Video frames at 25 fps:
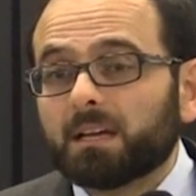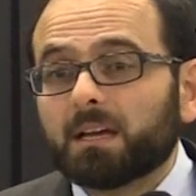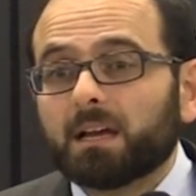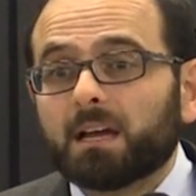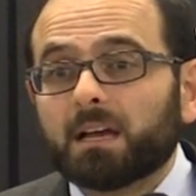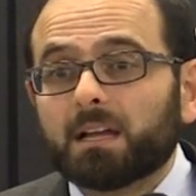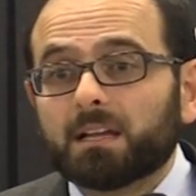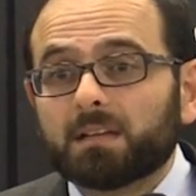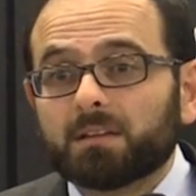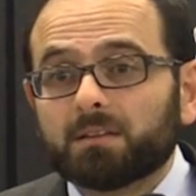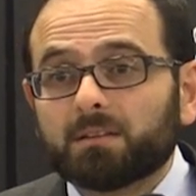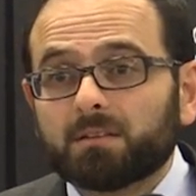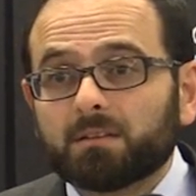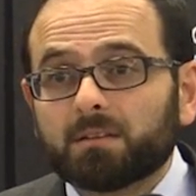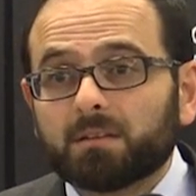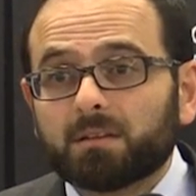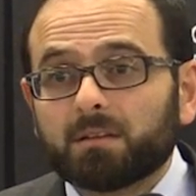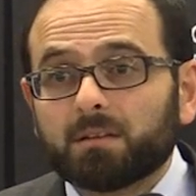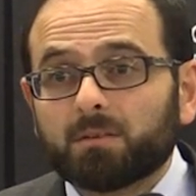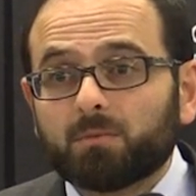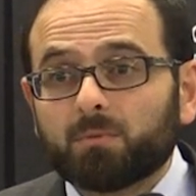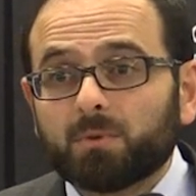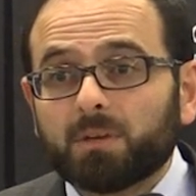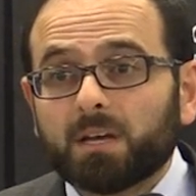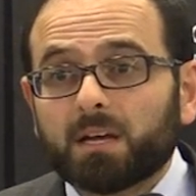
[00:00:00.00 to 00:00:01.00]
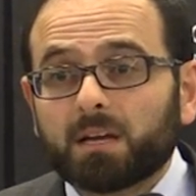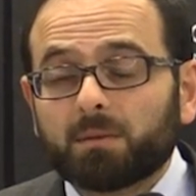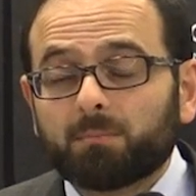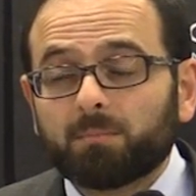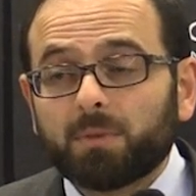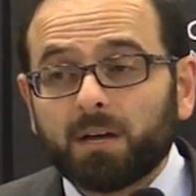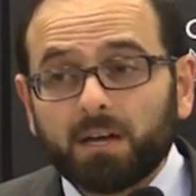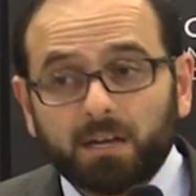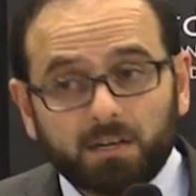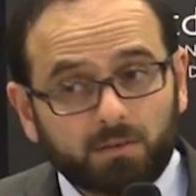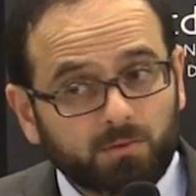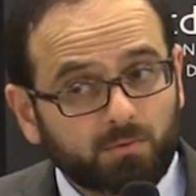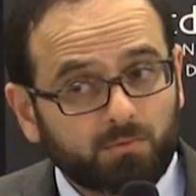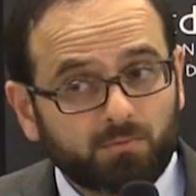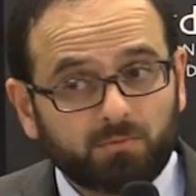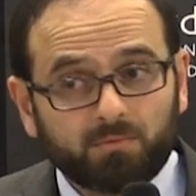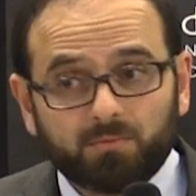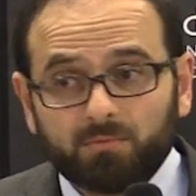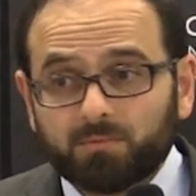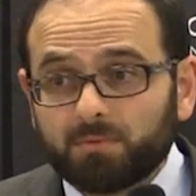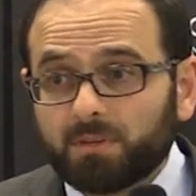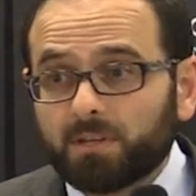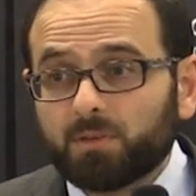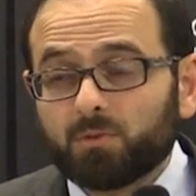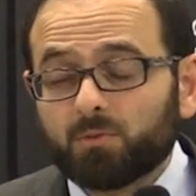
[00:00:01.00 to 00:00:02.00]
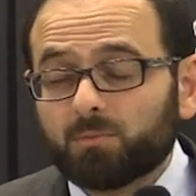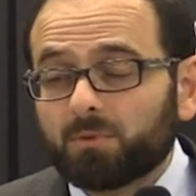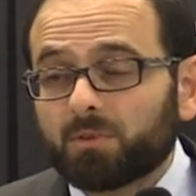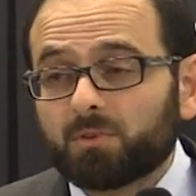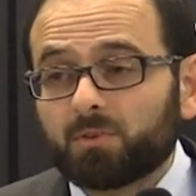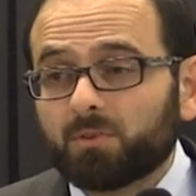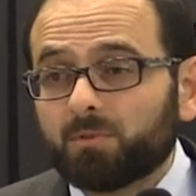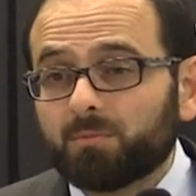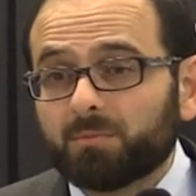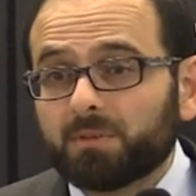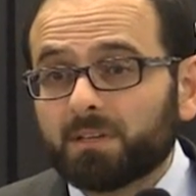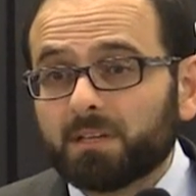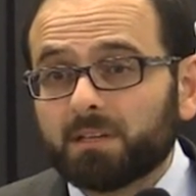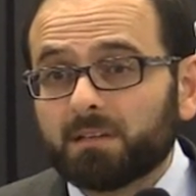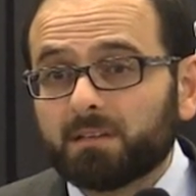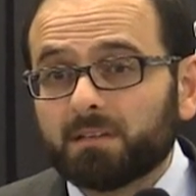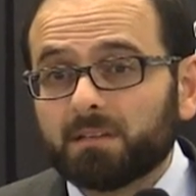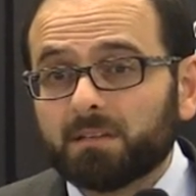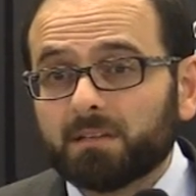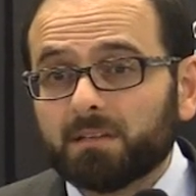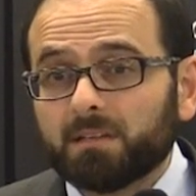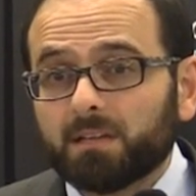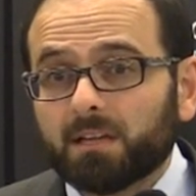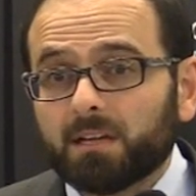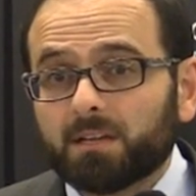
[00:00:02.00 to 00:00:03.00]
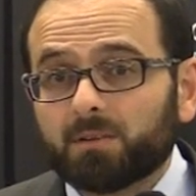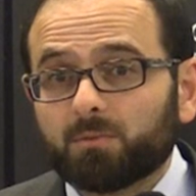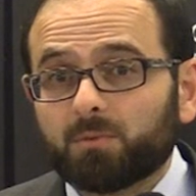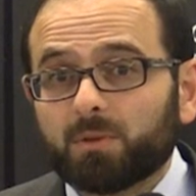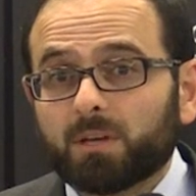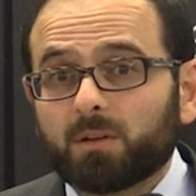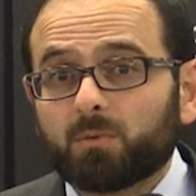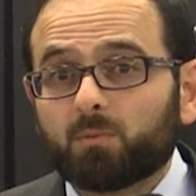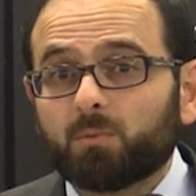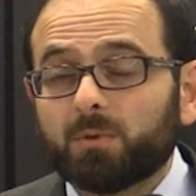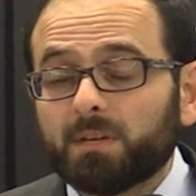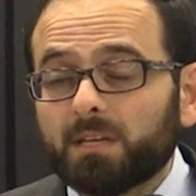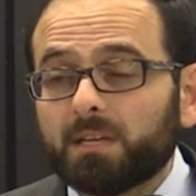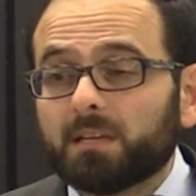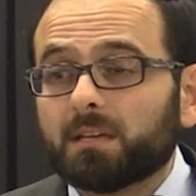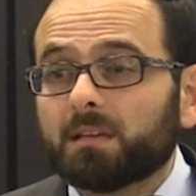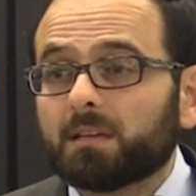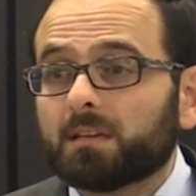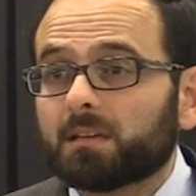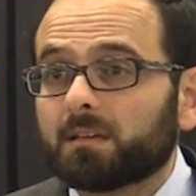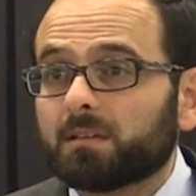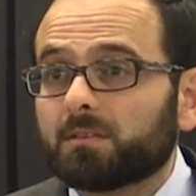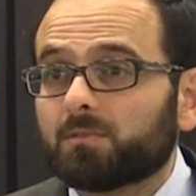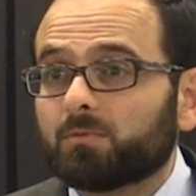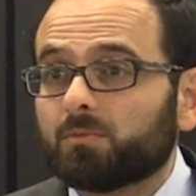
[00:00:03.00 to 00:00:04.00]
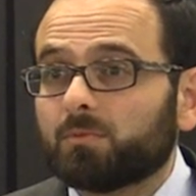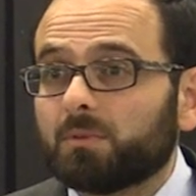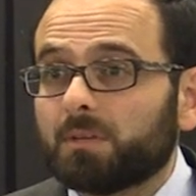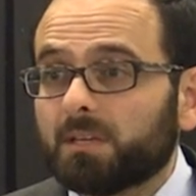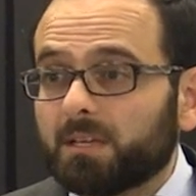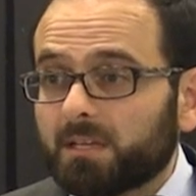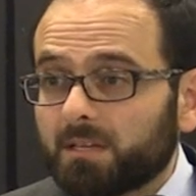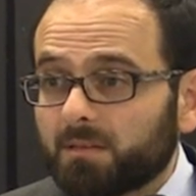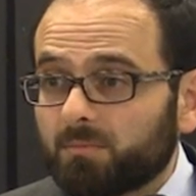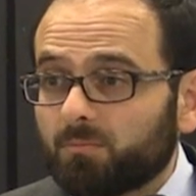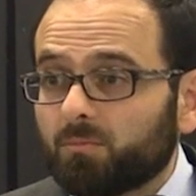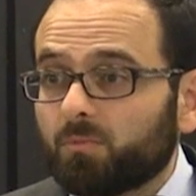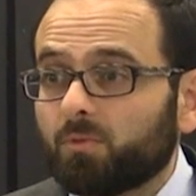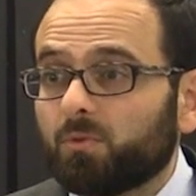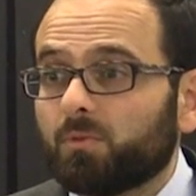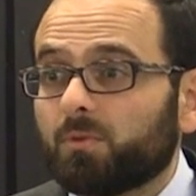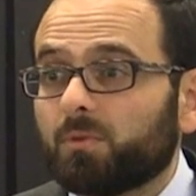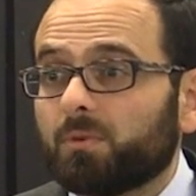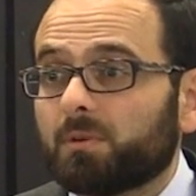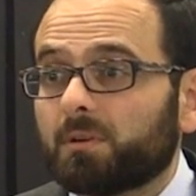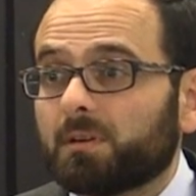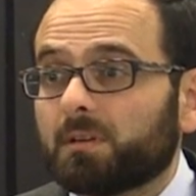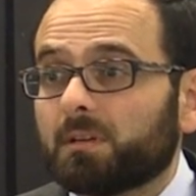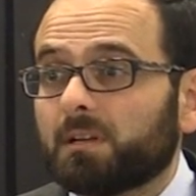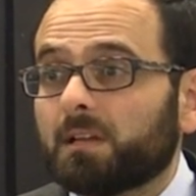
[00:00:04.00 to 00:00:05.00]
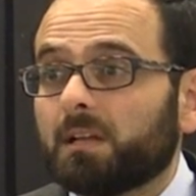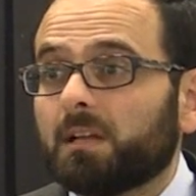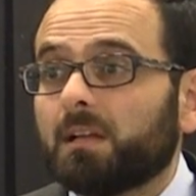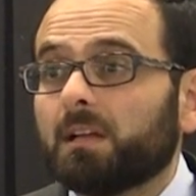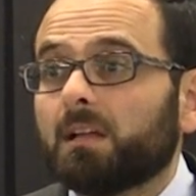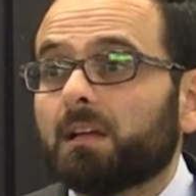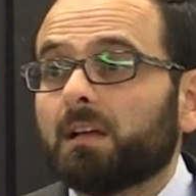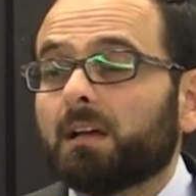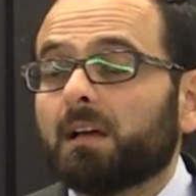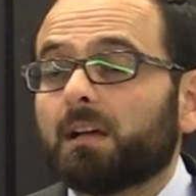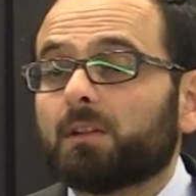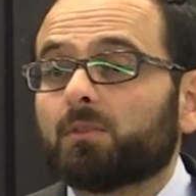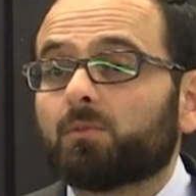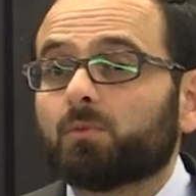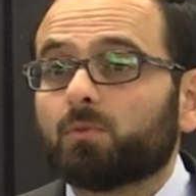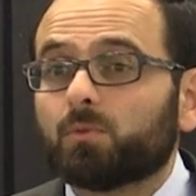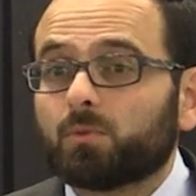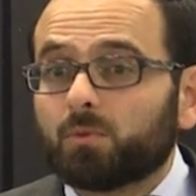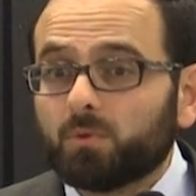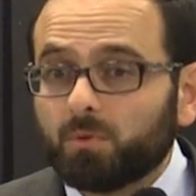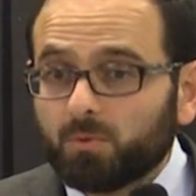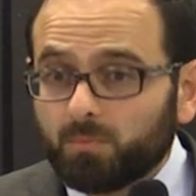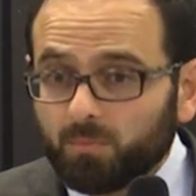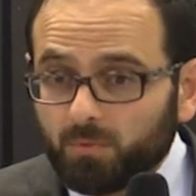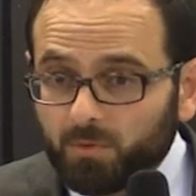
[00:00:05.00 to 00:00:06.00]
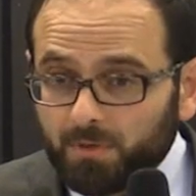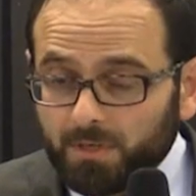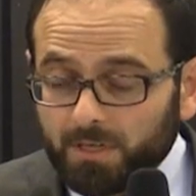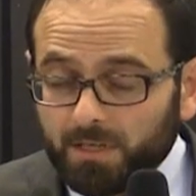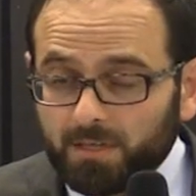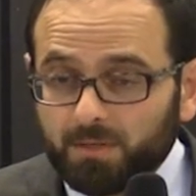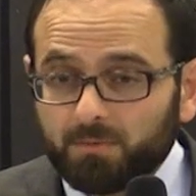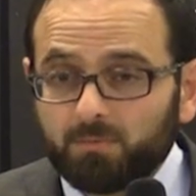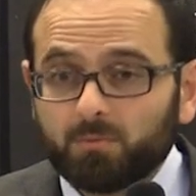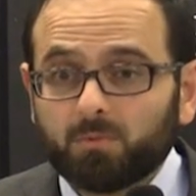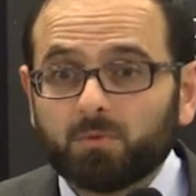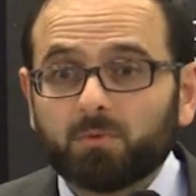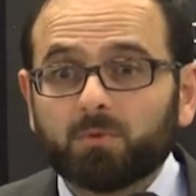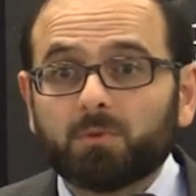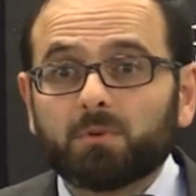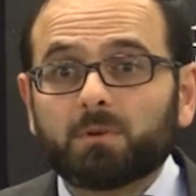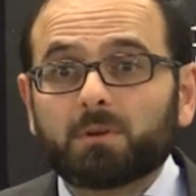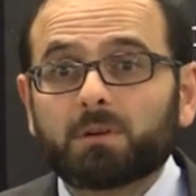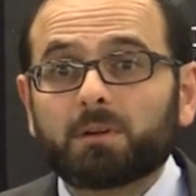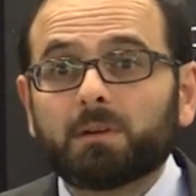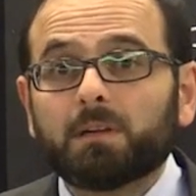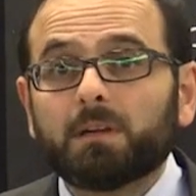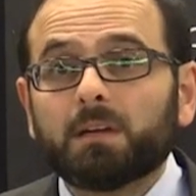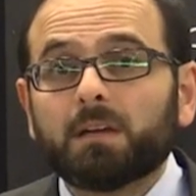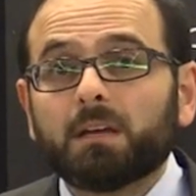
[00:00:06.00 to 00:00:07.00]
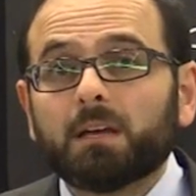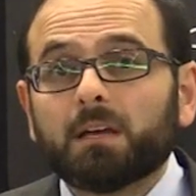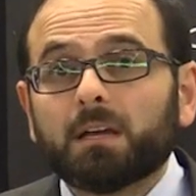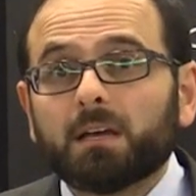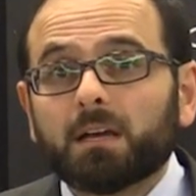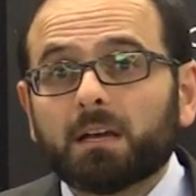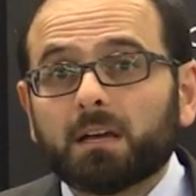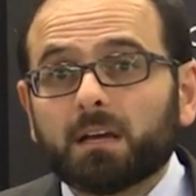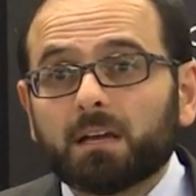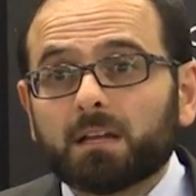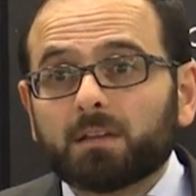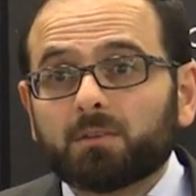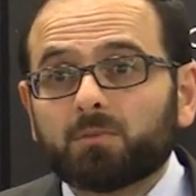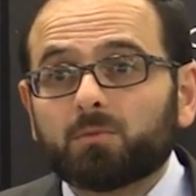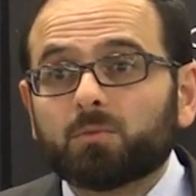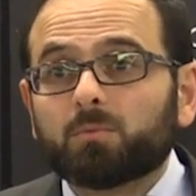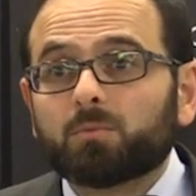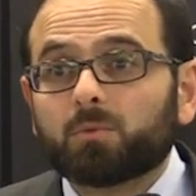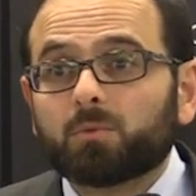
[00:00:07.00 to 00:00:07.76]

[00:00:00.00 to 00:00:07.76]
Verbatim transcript: and uh, we are part of the human community and we are willing to learn more and to cooperate more and to